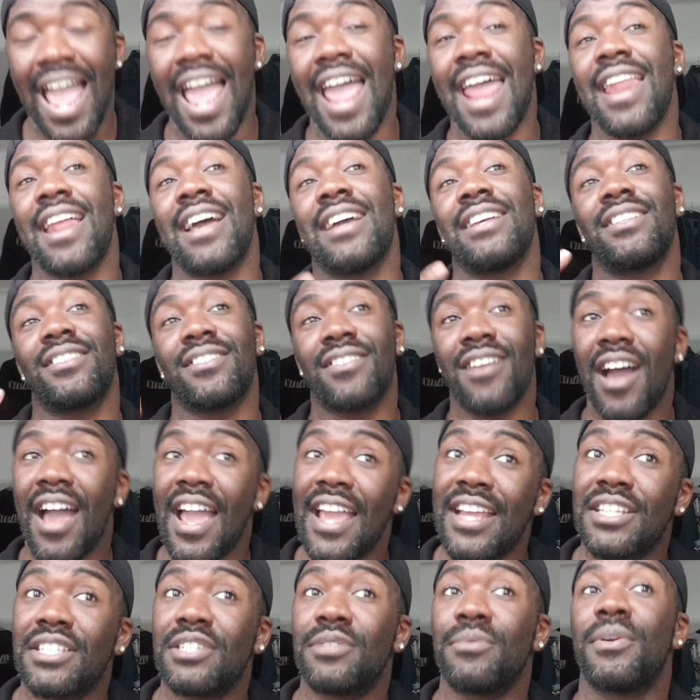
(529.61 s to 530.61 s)
and I
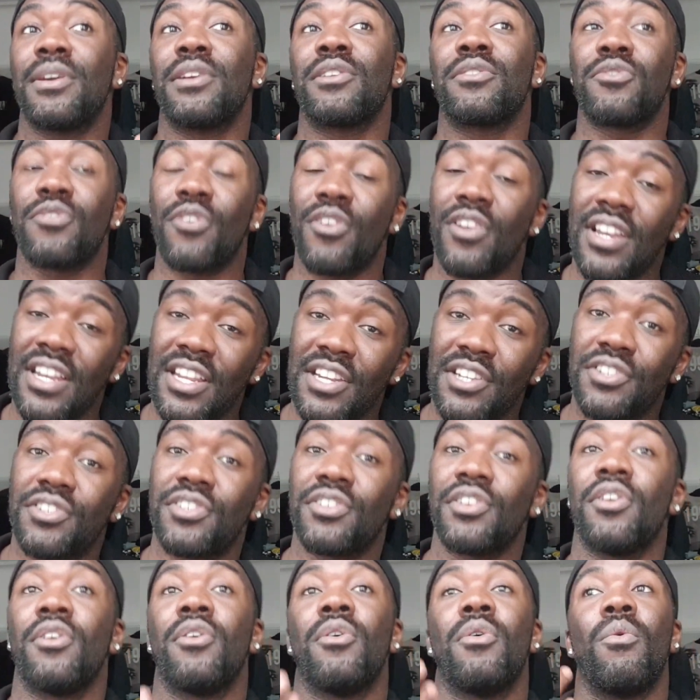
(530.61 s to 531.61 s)
started to
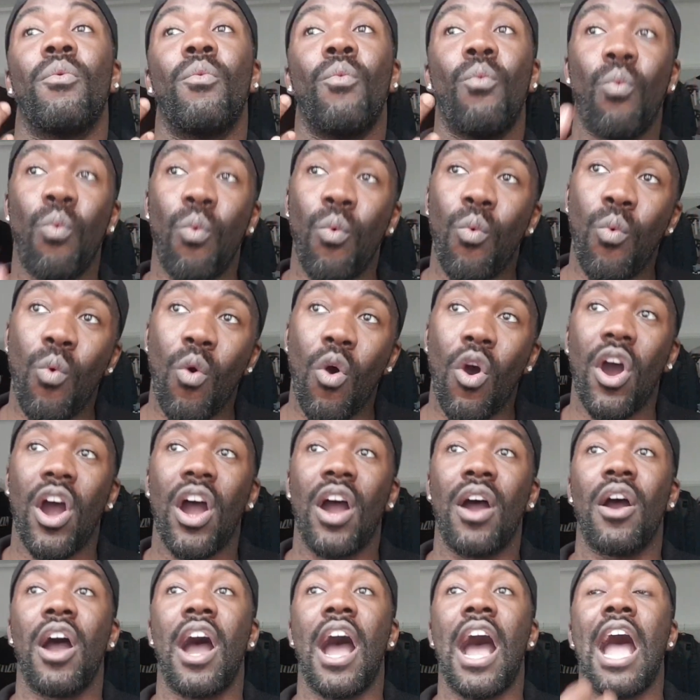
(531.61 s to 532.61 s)
acknowledge what
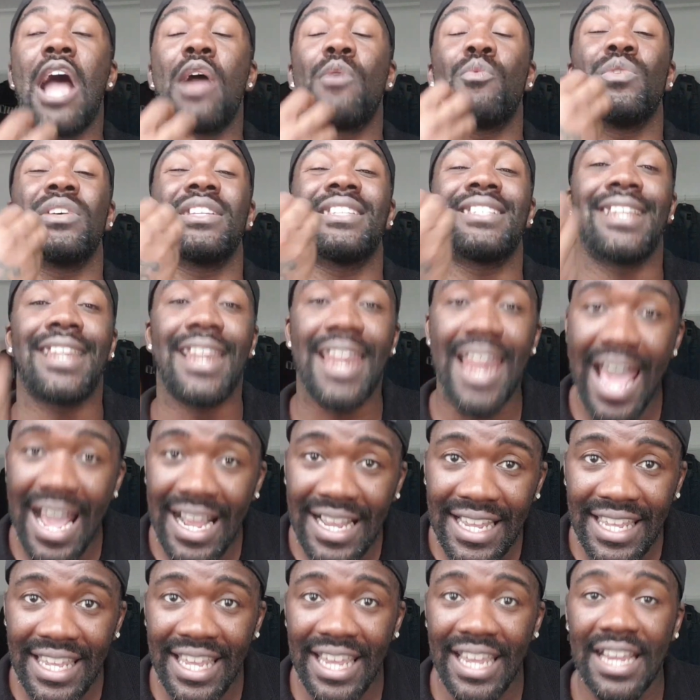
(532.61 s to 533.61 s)
I was
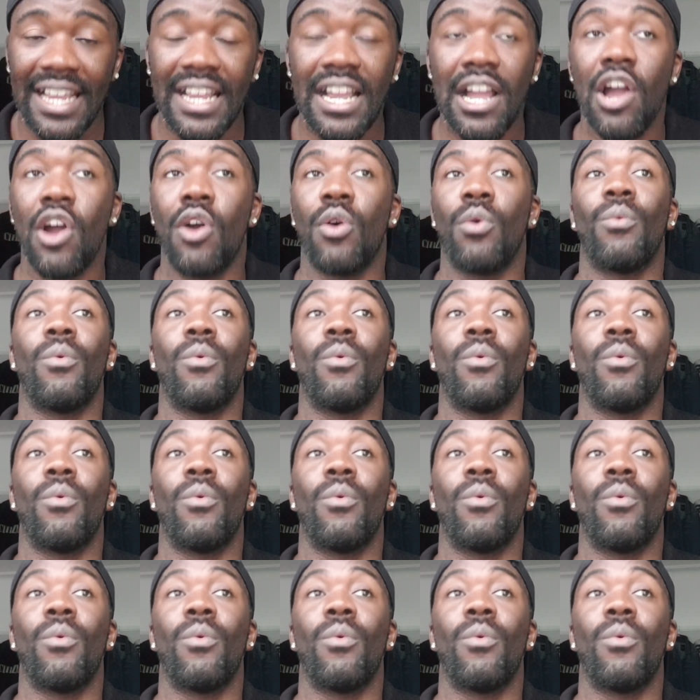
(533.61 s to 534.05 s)
lacking,